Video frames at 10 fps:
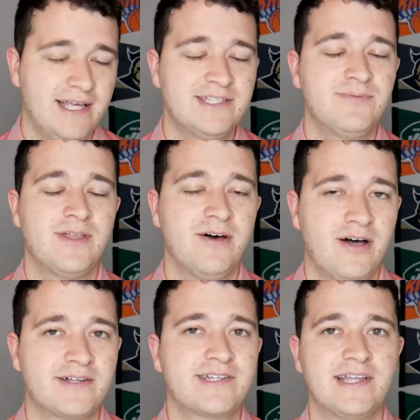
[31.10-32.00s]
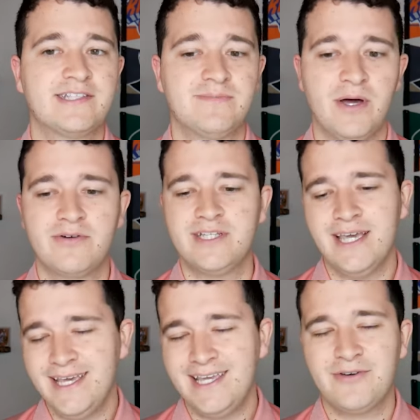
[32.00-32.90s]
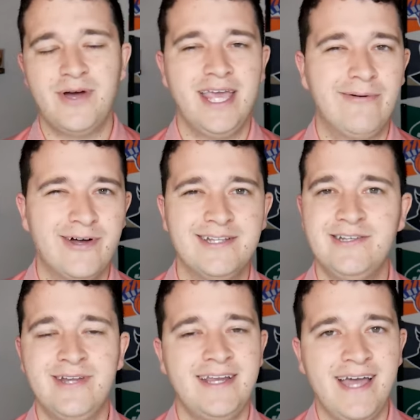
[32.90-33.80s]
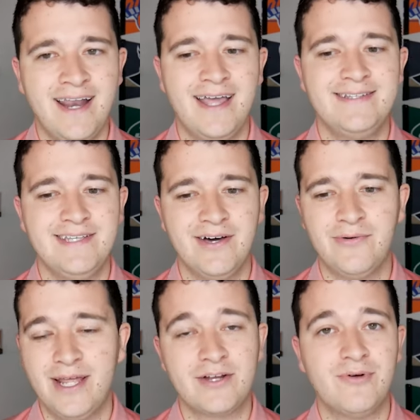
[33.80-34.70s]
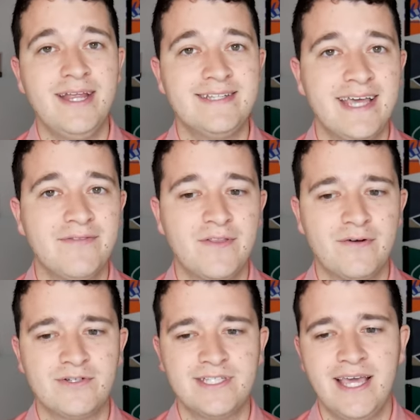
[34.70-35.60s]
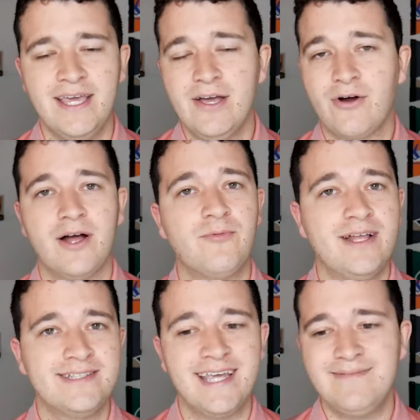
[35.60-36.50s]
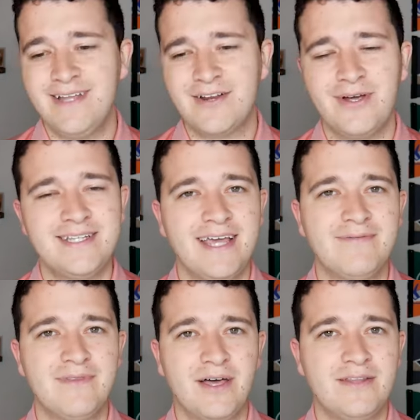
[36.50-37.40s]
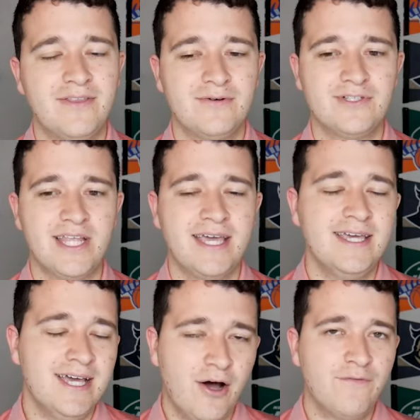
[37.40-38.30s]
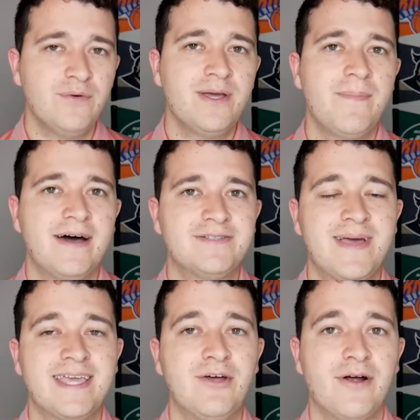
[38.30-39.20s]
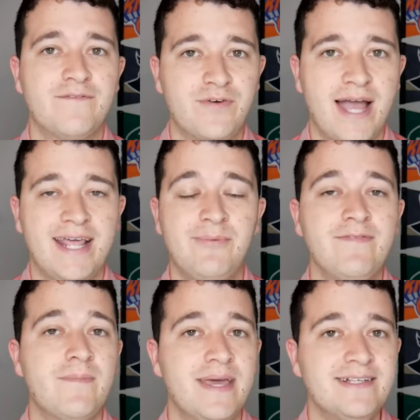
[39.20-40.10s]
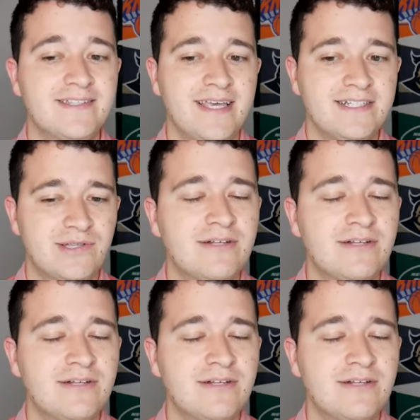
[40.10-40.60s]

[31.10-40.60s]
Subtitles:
hence why the Hawks got smoked. Either way, a 1-2 day, not ideal. We had a great day on Wednesday, not a great day on Thursday. Hopefully we can bounce back here on Friday. We have a big slate,